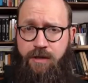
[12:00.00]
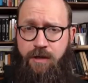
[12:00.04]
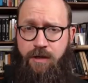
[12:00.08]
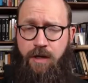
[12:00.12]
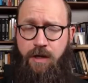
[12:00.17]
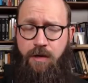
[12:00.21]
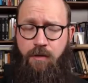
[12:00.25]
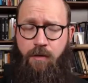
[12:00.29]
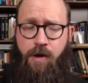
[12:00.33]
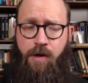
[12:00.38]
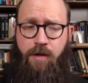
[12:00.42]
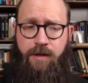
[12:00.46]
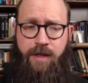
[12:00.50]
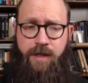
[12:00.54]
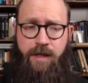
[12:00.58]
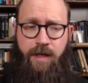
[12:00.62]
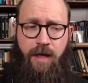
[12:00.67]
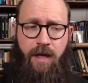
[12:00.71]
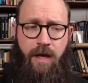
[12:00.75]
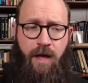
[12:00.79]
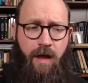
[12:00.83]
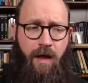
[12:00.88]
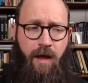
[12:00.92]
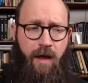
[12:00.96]
and high quality.
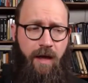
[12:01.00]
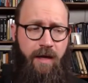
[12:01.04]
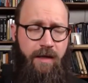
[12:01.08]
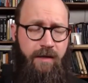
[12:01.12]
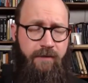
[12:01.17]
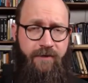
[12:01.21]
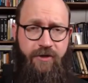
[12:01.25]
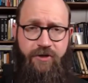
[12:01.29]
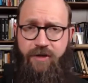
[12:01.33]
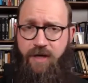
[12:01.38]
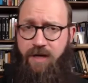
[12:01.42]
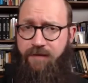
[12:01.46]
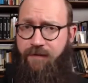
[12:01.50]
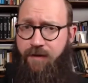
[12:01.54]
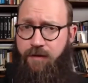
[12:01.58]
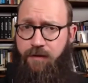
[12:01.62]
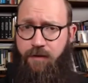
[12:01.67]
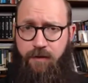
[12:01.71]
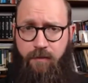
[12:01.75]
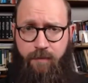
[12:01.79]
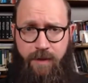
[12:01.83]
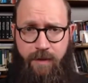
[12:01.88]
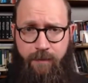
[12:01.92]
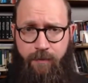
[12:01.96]
And eventually I found
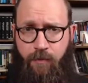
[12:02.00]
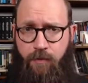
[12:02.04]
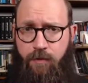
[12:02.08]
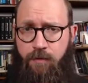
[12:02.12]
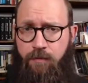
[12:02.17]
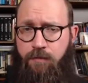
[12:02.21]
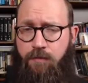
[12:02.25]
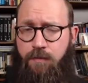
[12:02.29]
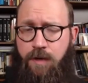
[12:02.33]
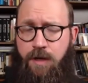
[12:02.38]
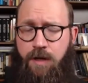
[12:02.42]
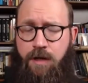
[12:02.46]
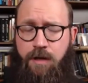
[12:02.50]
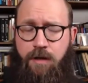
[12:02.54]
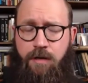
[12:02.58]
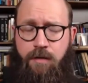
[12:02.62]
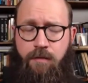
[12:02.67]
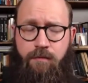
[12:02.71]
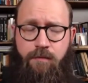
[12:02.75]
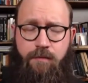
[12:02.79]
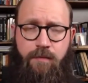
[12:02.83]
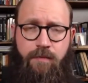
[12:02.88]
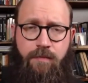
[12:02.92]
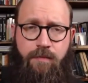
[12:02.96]
other people,
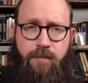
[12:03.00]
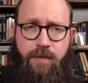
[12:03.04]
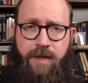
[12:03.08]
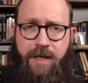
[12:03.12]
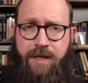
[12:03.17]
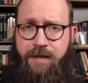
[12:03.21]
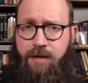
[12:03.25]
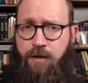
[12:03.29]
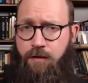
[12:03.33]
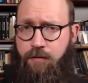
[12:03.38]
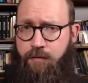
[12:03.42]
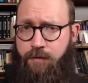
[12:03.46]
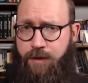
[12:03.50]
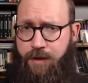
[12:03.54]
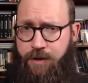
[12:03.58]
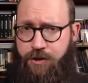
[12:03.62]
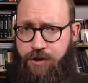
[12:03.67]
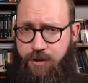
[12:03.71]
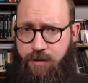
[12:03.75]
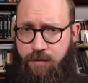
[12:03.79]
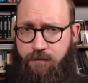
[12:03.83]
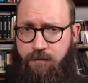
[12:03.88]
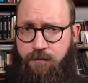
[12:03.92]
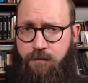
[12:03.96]
um, Let's Talk
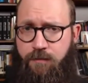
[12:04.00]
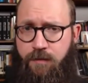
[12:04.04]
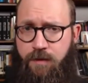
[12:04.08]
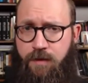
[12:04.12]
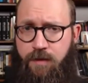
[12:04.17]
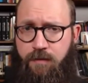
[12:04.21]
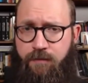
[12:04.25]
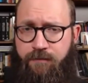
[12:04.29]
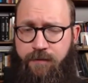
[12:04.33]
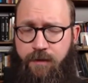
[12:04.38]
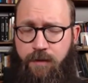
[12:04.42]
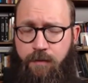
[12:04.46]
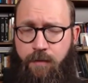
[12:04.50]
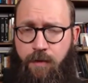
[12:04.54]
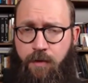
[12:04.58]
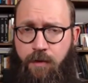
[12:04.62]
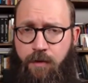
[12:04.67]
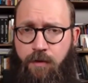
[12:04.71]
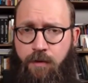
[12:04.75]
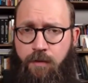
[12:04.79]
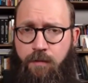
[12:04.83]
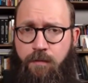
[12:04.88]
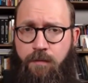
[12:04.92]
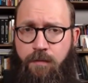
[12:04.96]
Religion, uh, Filip
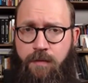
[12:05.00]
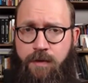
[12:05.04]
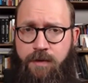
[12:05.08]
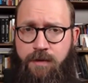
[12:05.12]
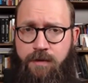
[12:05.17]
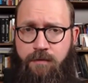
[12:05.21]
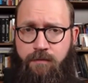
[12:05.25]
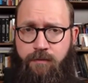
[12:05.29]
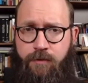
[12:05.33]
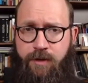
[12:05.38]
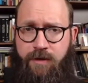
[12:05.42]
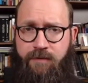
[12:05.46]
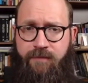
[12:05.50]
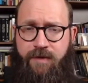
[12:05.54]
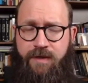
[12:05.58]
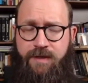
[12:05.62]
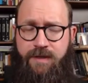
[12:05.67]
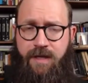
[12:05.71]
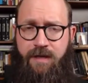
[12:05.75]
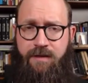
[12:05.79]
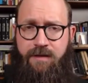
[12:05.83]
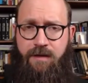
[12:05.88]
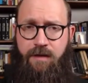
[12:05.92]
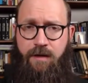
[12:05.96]
Holm is a really
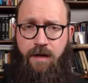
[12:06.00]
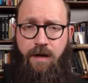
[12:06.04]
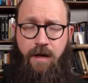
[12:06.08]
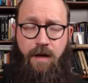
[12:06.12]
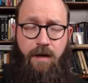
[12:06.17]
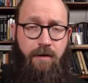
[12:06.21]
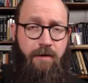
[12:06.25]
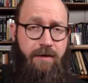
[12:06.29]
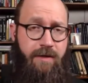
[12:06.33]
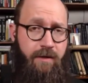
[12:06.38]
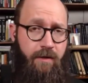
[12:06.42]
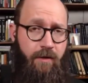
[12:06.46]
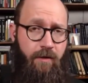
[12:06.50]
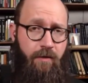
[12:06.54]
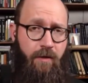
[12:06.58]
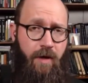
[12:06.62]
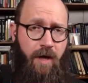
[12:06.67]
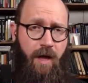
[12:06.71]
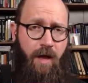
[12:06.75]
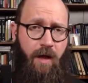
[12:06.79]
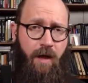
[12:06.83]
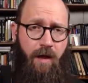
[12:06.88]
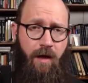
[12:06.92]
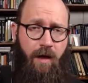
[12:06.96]
fantastic guy. Also,
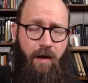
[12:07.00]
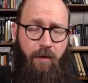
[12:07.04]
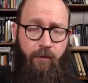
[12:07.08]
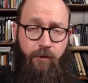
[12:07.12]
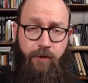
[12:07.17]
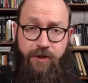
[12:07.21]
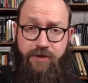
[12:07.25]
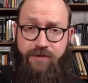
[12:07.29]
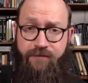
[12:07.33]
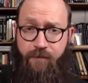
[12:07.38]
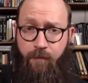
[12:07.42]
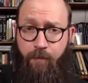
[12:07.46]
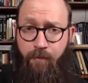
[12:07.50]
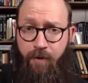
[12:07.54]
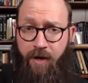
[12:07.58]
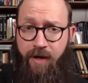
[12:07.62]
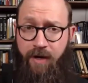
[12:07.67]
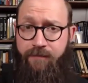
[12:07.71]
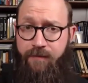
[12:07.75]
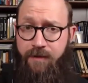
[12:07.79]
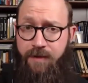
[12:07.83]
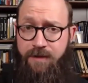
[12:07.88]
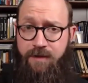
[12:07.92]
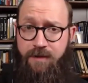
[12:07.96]
uh, Religion for
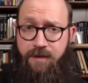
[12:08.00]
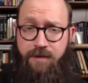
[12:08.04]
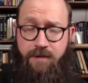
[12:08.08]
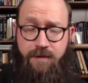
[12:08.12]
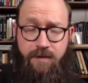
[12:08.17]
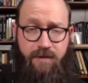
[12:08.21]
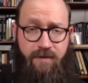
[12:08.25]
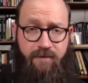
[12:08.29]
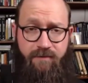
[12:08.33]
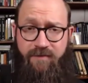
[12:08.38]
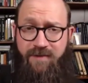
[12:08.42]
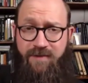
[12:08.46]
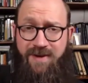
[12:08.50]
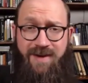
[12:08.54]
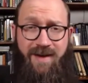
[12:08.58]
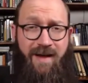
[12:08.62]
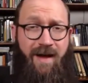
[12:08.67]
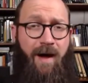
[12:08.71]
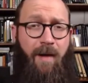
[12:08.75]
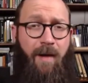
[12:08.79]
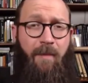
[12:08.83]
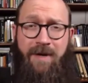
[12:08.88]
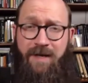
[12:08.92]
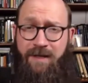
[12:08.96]
Breakfast is just a
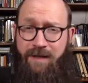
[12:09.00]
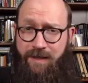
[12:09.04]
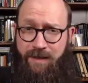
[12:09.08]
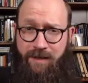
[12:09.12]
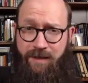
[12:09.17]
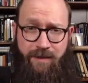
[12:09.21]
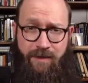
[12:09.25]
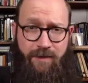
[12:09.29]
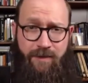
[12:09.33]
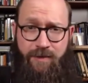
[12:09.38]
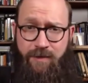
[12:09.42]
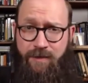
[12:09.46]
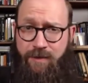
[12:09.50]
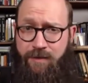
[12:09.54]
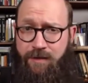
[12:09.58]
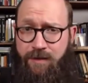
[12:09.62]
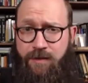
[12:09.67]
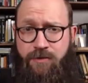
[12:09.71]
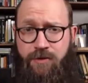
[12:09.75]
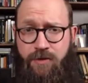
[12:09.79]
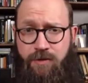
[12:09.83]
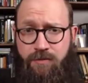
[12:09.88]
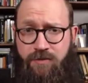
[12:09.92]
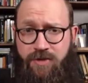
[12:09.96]
phenomenally good
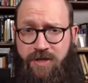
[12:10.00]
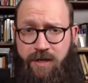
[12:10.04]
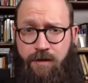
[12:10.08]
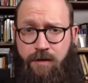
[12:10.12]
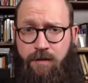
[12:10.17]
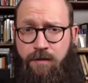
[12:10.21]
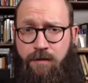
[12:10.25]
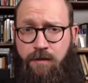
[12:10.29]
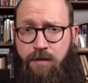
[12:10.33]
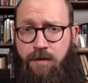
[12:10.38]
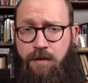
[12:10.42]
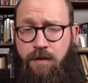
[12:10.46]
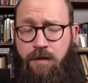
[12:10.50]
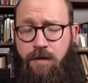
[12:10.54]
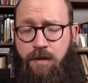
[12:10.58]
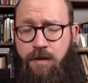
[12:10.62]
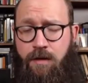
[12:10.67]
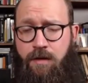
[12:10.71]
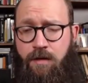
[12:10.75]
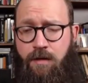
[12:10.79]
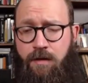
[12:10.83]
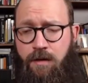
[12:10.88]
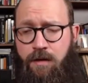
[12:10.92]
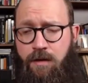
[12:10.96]
YouTube channel
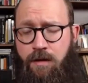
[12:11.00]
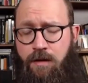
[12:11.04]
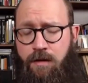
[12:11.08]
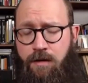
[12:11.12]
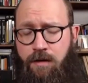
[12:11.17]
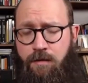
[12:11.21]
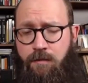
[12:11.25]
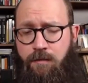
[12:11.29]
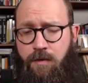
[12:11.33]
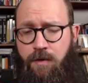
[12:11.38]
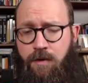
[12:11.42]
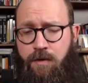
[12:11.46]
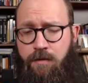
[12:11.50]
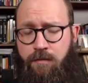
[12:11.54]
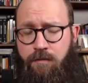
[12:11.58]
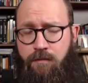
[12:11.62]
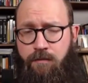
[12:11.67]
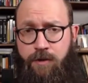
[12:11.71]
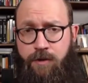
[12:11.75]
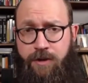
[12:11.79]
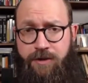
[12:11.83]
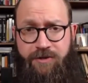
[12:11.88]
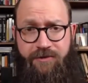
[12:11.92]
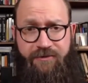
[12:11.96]
on, uh, on
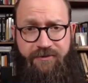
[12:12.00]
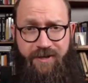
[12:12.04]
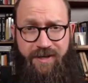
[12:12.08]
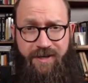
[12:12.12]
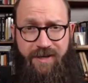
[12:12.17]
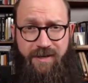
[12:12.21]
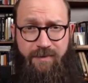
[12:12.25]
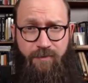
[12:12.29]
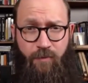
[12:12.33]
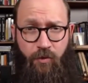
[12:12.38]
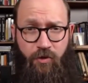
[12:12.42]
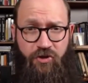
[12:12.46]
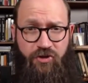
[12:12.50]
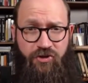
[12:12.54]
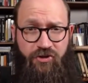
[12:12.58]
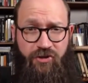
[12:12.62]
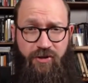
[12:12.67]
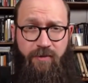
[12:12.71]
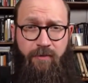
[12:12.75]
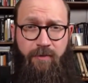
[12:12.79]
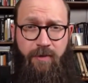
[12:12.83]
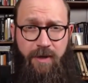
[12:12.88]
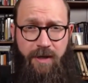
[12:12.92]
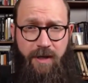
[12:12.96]
religious studies more
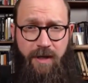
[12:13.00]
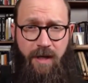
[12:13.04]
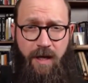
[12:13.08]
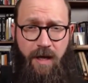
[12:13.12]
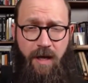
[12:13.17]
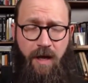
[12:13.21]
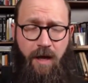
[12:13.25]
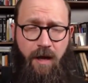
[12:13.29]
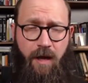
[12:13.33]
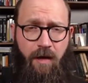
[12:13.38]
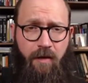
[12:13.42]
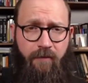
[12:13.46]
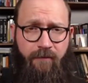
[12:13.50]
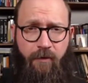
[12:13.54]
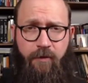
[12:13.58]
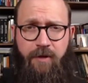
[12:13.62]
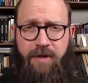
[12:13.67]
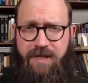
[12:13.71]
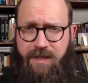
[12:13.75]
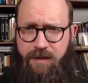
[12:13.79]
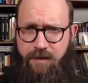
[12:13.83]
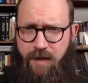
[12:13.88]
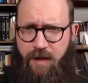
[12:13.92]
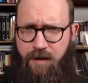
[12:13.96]
generally,
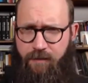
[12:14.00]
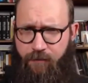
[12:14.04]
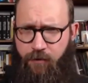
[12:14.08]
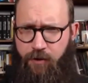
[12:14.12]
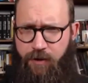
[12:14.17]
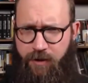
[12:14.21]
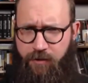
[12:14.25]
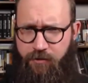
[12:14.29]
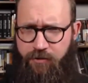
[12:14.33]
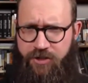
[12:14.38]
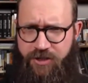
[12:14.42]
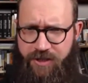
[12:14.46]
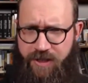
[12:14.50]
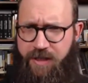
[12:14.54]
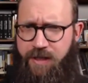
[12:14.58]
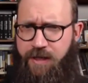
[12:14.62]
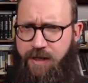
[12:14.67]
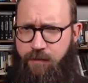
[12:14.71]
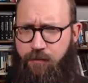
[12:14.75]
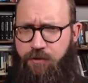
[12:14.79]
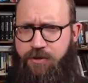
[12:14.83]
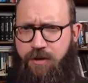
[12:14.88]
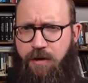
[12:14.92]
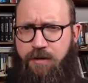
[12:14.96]
focusing a lot on early
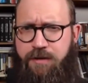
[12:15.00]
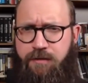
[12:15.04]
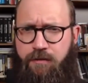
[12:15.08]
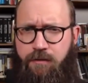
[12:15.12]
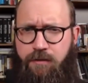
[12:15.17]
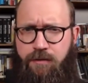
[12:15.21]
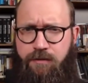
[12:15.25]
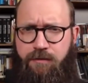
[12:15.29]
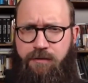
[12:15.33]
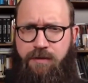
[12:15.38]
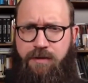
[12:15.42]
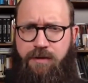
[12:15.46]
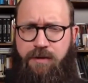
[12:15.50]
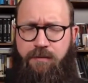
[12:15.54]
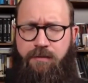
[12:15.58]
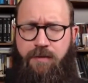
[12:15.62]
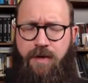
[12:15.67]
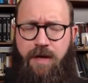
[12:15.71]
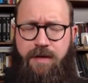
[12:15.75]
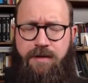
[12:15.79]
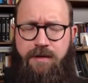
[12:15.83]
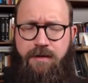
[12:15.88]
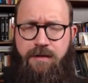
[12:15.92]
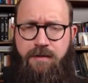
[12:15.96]
Christianity, which also includes some,
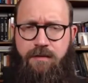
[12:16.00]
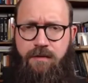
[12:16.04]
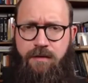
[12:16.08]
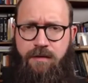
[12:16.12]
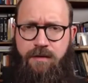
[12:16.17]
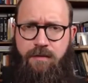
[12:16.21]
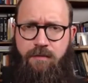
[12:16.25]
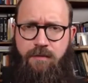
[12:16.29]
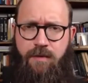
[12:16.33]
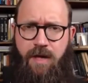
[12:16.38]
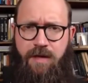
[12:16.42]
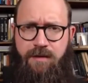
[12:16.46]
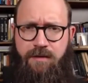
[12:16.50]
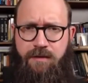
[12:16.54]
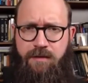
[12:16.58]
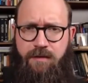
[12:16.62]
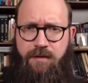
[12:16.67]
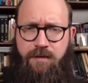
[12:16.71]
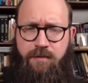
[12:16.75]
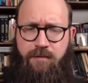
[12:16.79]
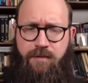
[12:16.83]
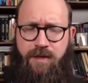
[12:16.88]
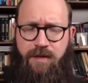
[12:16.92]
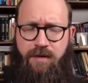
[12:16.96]
Gnostic, some
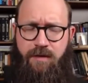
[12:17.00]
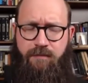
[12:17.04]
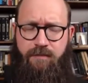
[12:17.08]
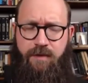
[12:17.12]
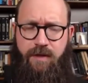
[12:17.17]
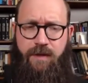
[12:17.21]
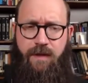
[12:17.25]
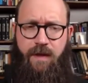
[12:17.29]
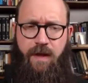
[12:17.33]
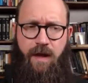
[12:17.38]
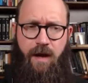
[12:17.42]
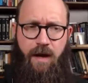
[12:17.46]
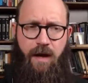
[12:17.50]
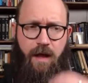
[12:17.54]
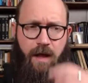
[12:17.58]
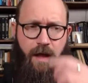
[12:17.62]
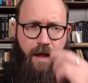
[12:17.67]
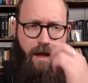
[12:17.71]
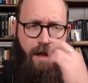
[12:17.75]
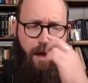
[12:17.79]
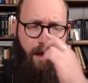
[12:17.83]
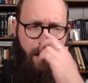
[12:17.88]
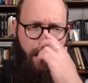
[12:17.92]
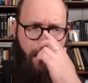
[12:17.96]
Gnosticism and stuff like that.
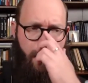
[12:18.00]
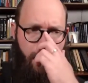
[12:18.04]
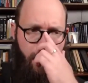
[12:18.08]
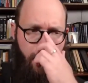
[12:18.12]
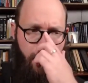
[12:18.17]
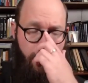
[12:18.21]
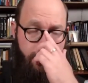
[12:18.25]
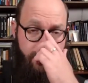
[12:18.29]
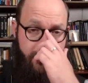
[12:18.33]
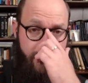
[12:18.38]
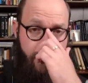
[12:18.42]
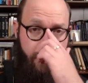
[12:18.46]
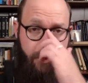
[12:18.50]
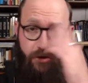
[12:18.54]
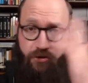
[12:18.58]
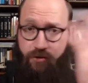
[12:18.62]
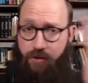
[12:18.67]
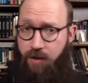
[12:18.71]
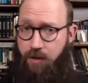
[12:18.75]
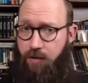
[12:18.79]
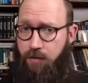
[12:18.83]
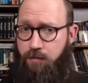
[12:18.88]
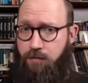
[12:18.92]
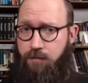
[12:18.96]
Uh, Dan
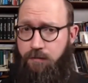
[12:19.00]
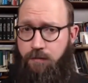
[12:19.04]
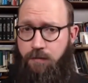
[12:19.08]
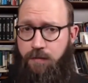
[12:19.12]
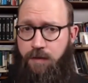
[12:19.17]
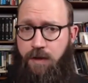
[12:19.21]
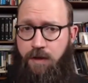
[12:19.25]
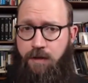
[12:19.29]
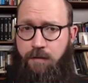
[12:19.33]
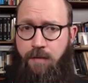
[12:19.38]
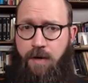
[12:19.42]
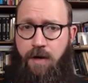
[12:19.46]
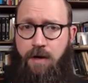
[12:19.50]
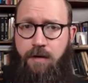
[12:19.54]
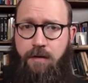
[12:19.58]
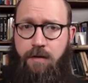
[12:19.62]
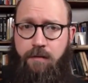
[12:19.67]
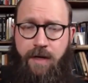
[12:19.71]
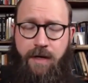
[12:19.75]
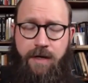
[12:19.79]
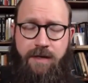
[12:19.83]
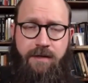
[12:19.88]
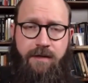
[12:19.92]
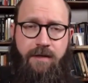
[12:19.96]
Attrell, uh, the modern
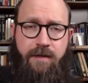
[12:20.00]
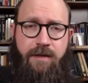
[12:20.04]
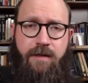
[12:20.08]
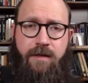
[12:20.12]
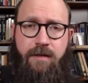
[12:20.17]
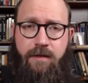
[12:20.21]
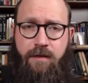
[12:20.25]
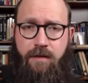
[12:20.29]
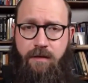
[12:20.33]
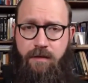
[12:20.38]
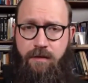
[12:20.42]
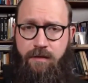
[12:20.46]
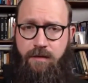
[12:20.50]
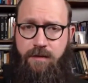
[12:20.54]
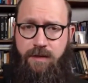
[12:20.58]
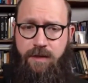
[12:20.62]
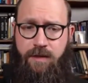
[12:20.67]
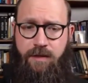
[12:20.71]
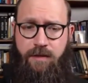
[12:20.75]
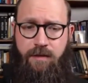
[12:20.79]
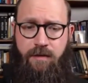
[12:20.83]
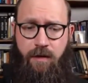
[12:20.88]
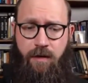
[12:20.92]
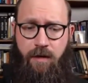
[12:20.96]
hermeticist, uh,
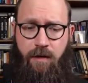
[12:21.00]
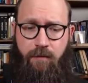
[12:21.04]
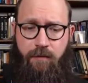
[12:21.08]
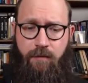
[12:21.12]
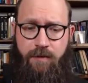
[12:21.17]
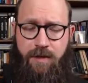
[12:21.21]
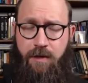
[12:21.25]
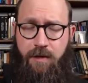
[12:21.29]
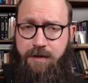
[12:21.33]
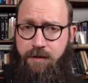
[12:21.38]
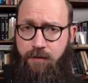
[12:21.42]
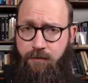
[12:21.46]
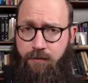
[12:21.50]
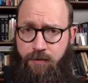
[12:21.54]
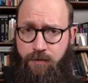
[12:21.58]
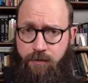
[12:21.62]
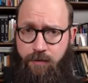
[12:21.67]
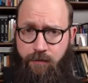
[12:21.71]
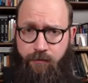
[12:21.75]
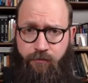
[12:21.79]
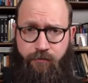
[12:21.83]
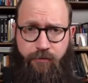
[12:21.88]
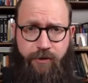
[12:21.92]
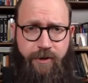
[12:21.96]
did, uh, was also
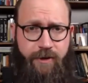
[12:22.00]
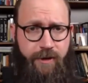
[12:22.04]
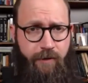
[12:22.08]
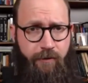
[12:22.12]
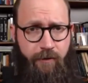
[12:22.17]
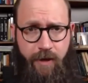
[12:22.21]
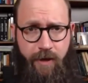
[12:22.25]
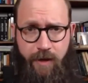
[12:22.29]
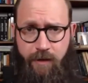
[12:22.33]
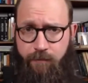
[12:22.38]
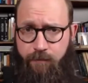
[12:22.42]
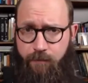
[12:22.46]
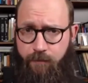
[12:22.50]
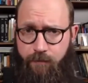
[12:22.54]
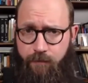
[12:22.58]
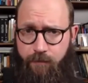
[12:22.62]
doing really great